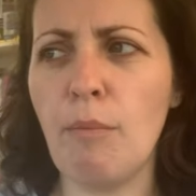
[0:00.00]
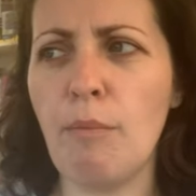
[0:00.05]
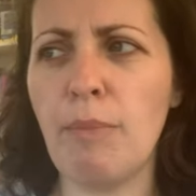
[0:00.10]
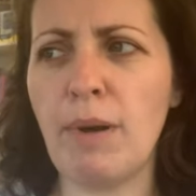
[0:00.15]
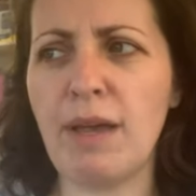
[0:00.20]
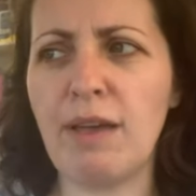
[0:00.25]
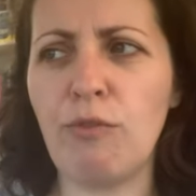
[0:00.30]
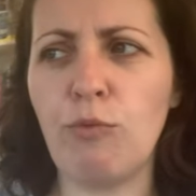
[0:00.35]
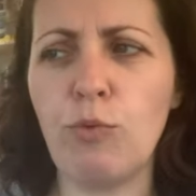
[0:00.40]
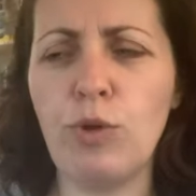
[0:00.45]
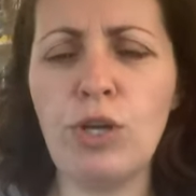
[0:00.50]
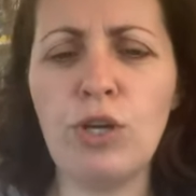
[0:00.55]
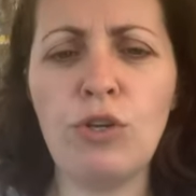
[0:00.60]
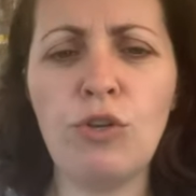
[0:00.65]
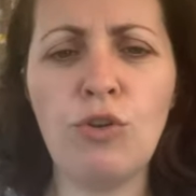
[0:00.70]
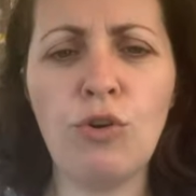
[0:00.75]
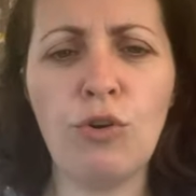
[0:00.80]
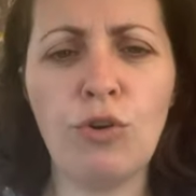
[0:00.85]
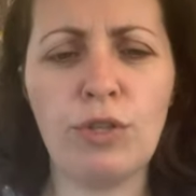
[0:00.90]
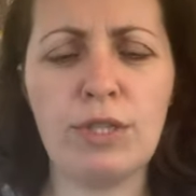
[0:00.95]
but if we're
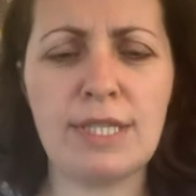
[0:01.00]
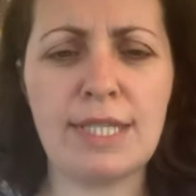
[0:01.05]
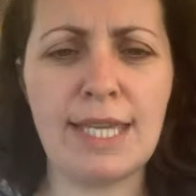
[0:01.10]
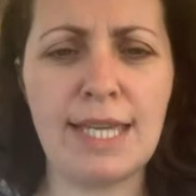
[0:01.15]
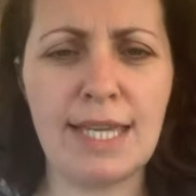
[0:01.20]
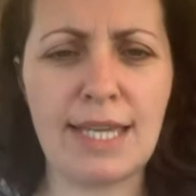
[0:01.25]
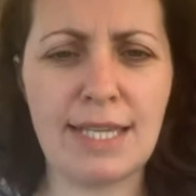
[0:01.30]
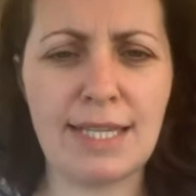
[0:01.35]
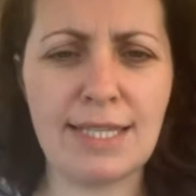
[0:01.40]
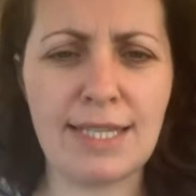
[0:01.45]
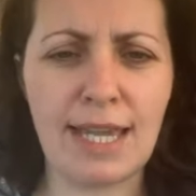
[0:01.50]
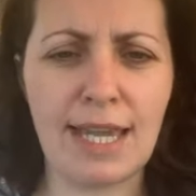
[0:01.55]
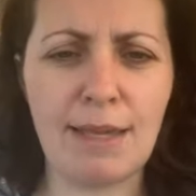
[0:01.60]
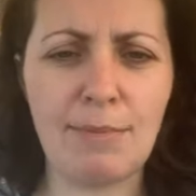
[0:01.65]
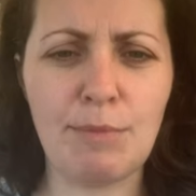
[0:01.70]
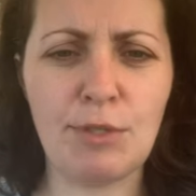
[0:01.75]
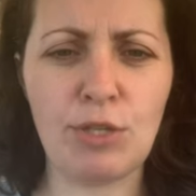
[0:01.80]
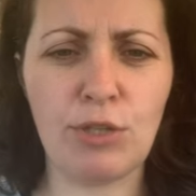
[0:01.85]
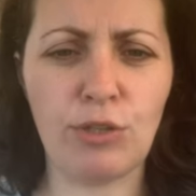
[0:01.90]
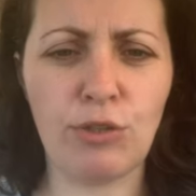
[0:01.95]
not taking
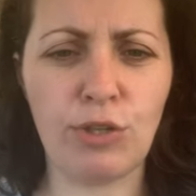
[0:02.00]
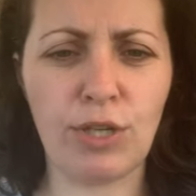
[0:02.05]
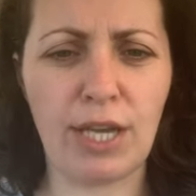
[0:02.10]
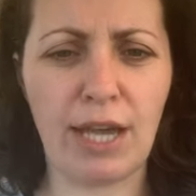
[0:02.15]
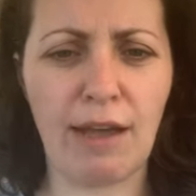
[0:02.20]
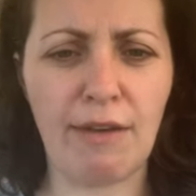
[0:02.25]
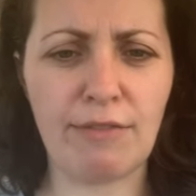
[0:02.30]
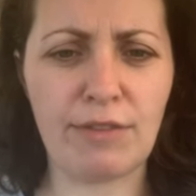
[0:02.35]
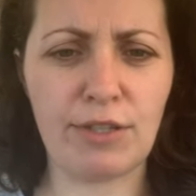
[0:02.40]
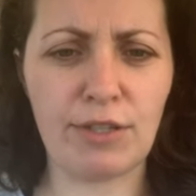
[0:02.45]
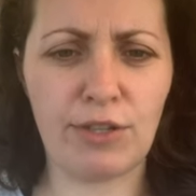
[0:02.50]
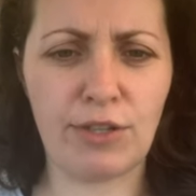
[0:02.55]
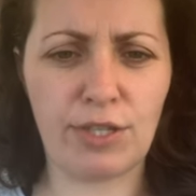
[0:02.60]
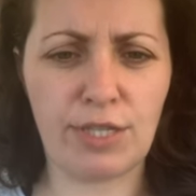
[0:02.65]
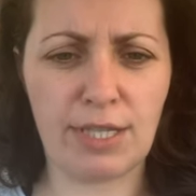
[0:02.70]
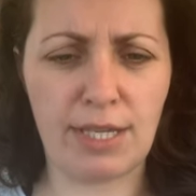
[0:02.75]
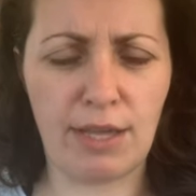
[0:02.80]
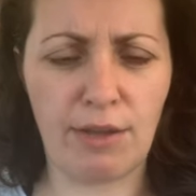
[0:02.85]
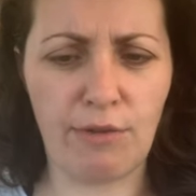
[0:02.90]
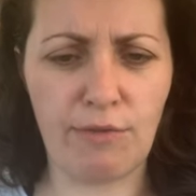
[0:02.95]
time to look after
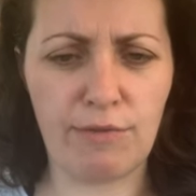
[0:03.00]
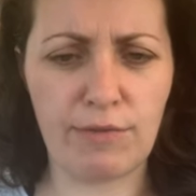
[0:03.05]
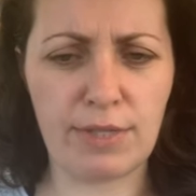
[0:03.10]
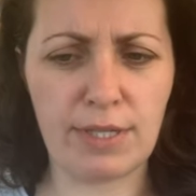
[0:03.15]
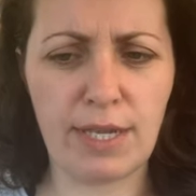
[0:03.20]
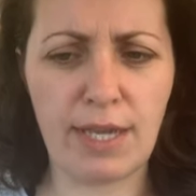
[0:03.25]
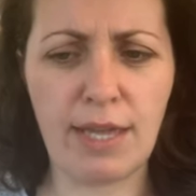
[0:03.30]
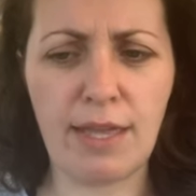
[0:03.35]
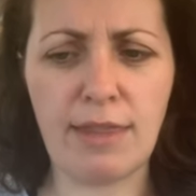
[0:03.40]
ourselves,